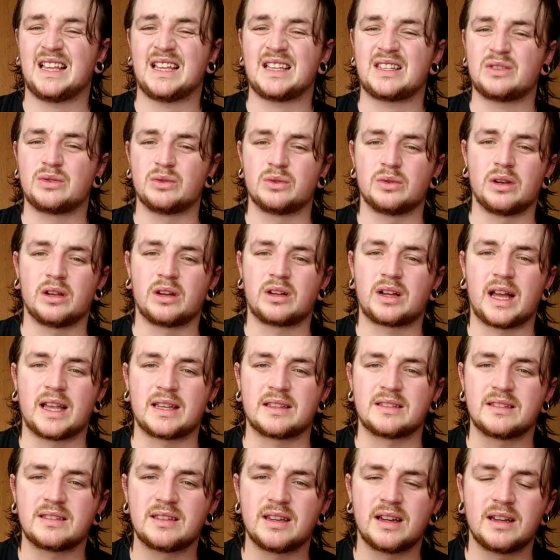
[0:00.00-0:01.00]
that's all I can
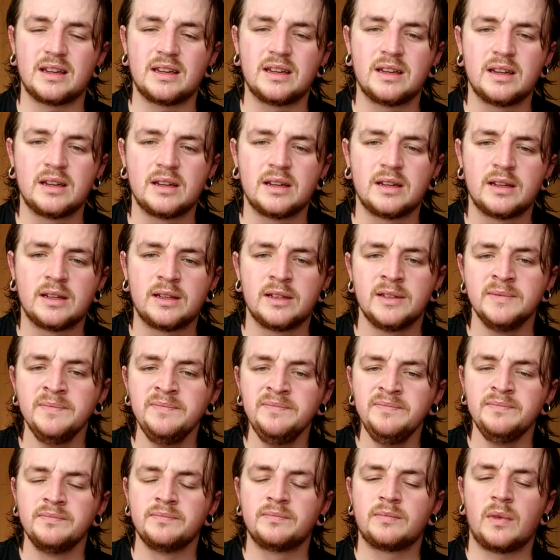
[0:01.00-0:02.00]
say.
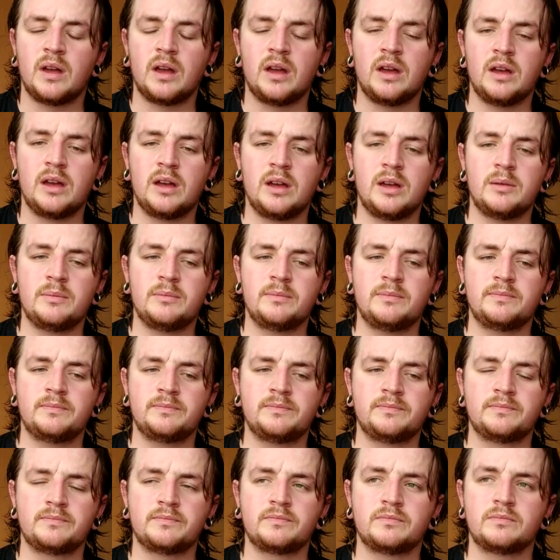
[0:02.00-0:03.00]
Um,
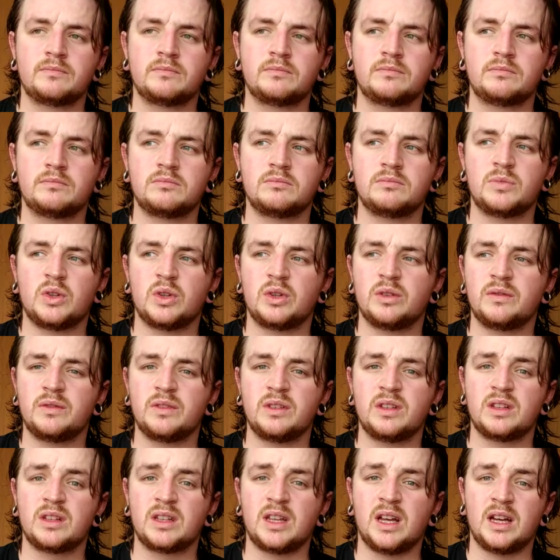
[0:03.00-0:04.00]
but other
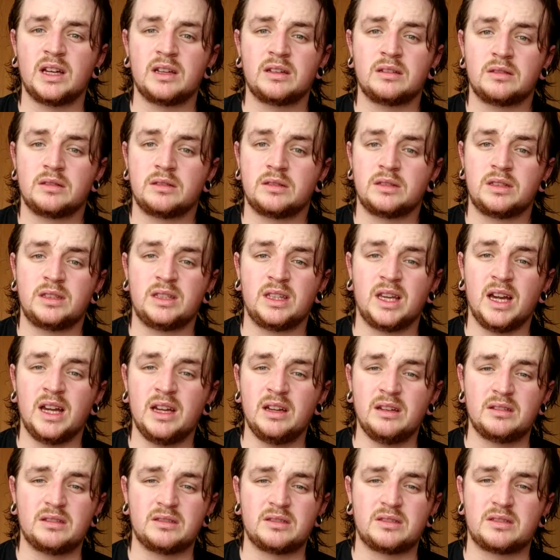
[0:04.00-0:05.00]
than that, yeah,
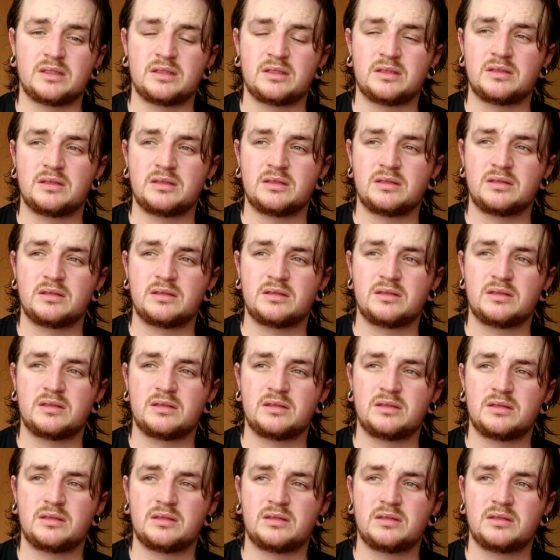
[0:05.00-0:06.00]
it's.
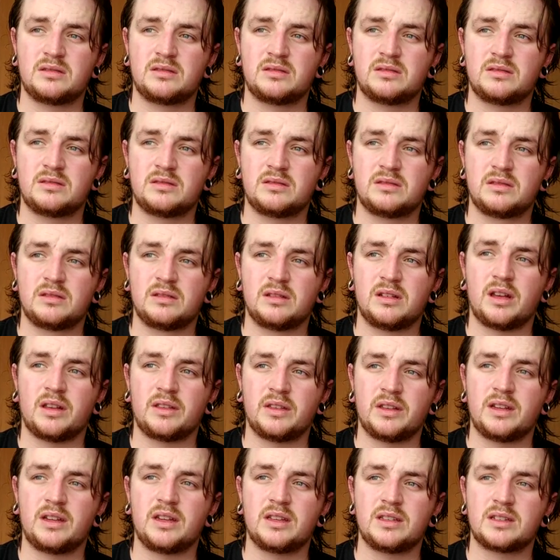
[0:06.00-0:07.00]
I
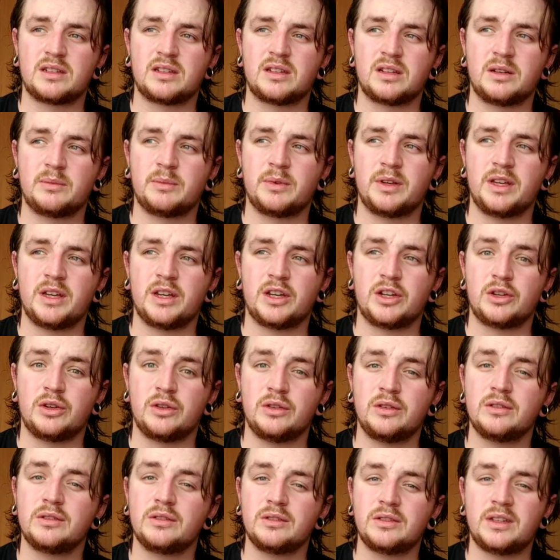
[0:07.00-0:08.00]
think it's going to be another
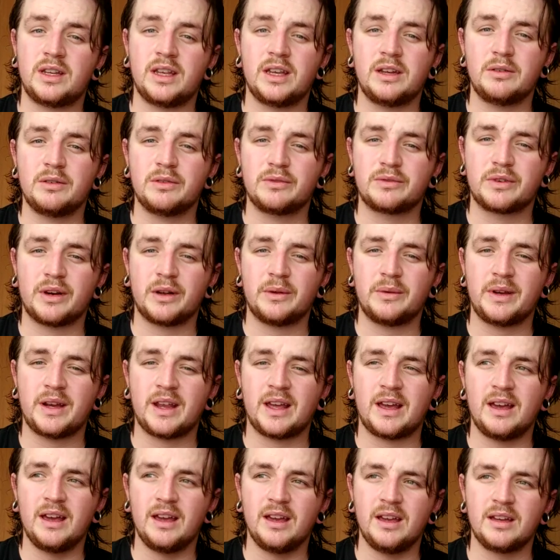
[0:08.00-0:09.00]
good year of growing
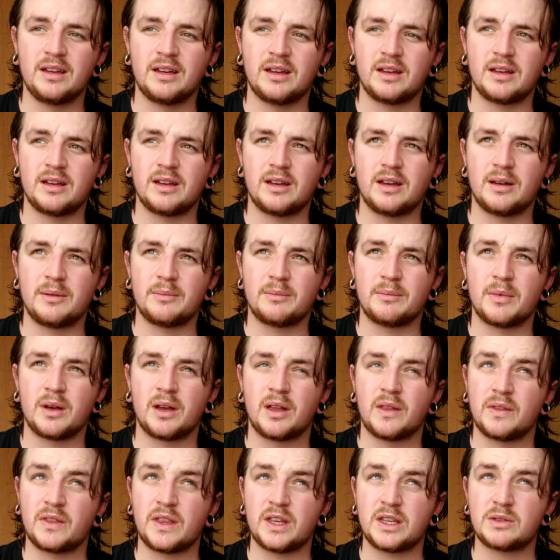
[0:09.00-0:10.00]
hair. Um,
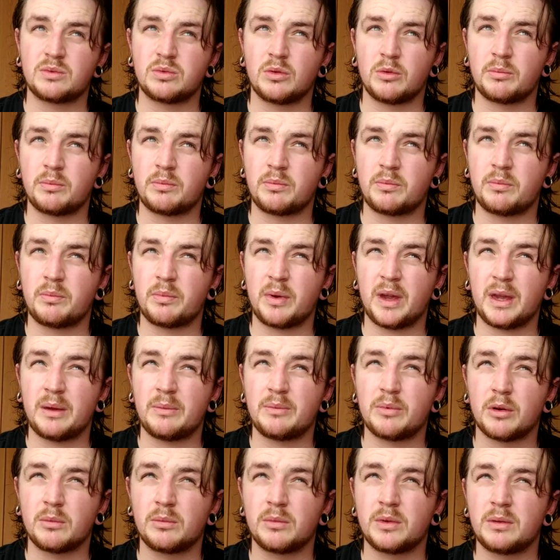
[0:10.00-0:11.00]
this will be
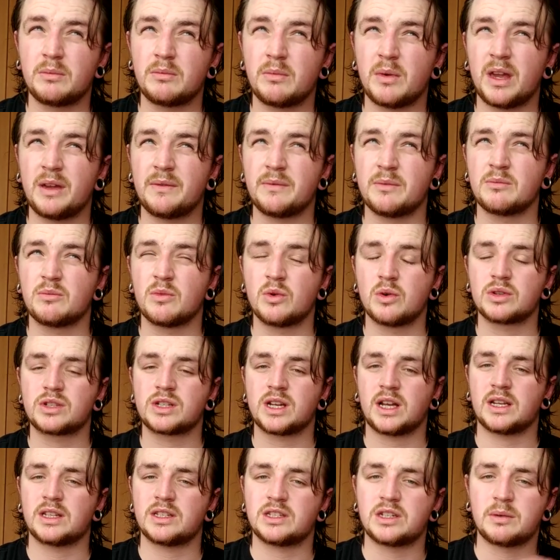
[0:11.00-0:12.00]
probably even more
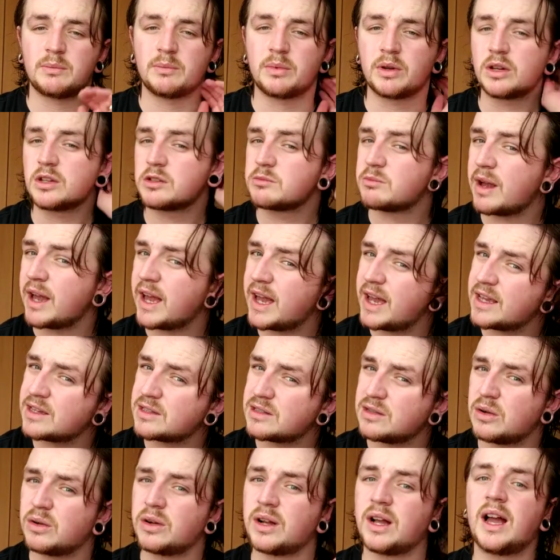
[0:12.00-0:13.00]
challenging because my hair's
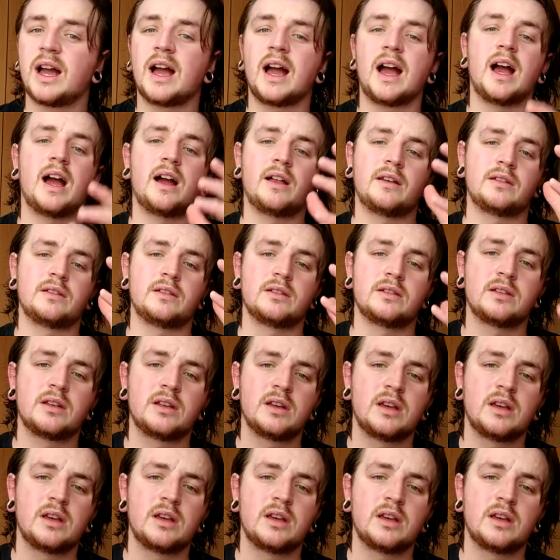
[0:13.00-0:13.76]
longer, and